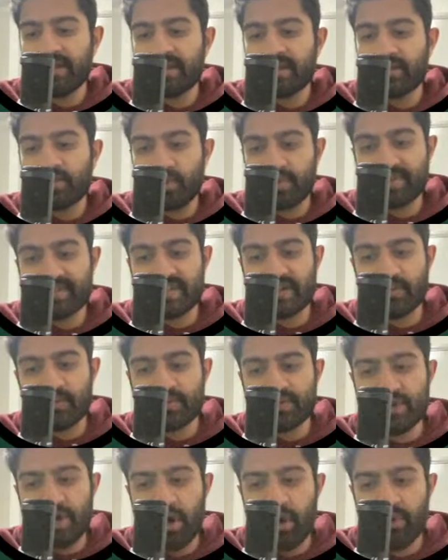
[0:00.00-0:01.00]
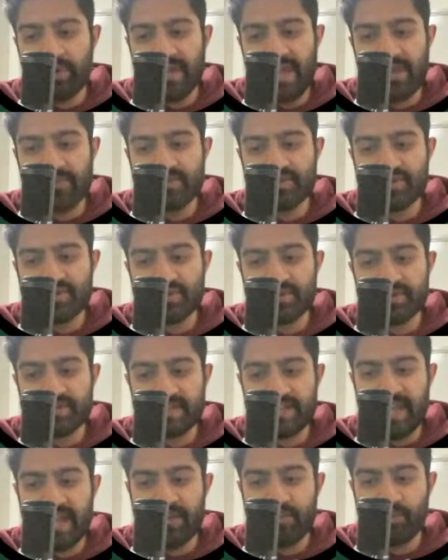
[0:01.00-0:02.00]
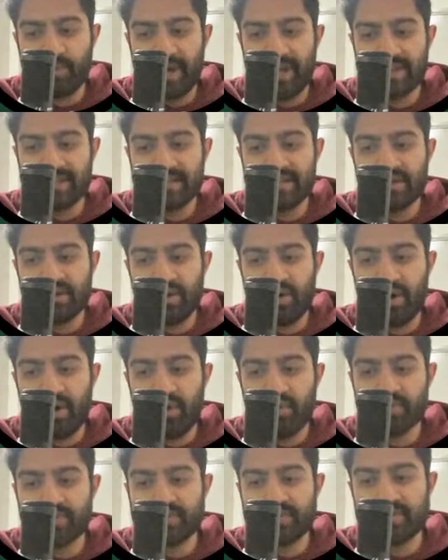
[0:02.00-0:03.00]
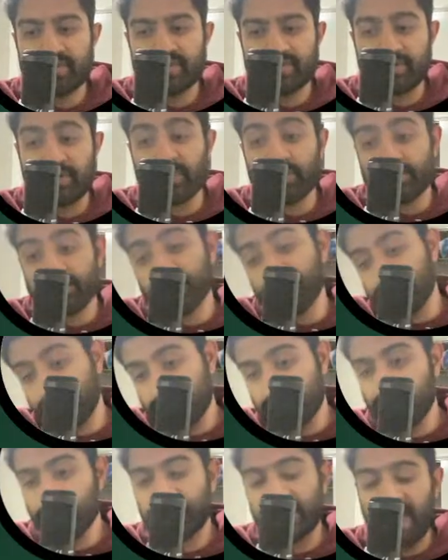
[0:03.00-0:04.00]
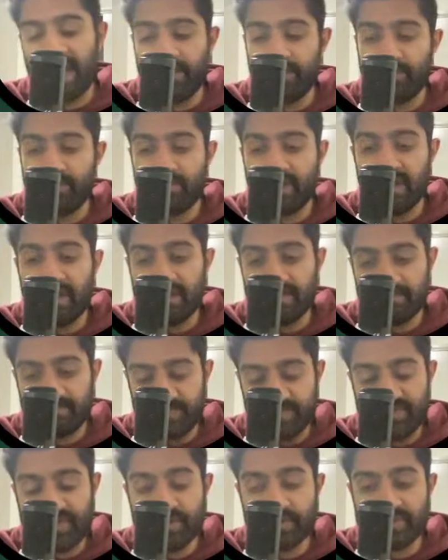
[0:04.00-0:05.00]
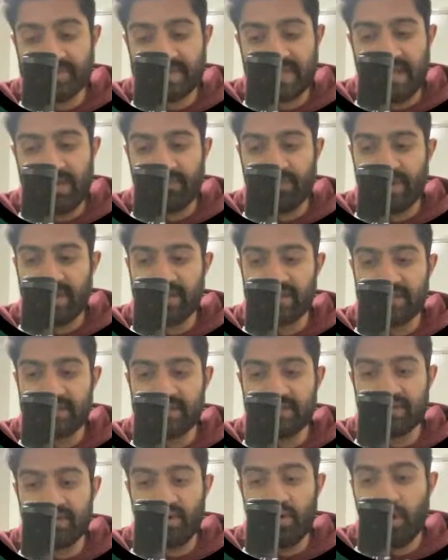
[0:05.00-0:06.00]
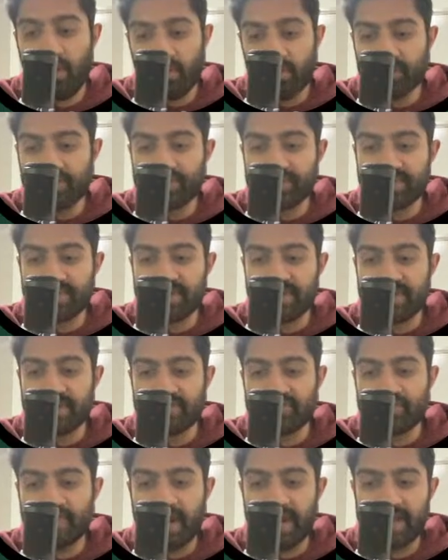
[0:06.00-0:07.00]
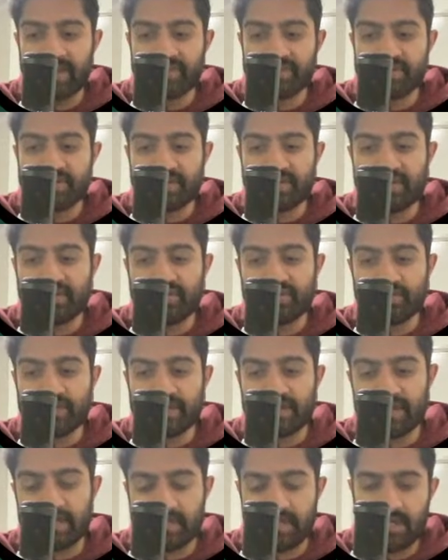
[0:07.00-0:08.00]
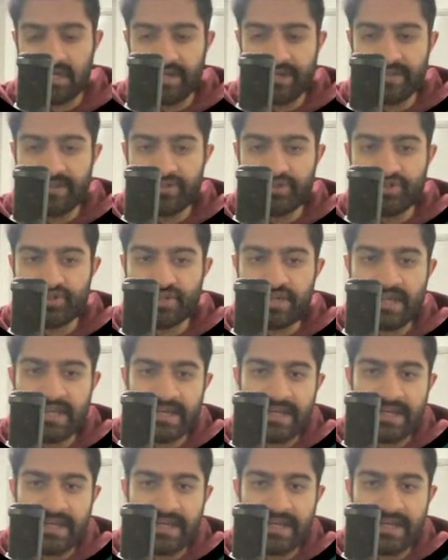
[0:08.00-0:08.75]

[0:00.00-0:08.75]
Corey saying, would you hold Hamish Stewart to Kane Bradley or would you do Stewart to Kane Bradley or hold due to the Dragons injury carnage?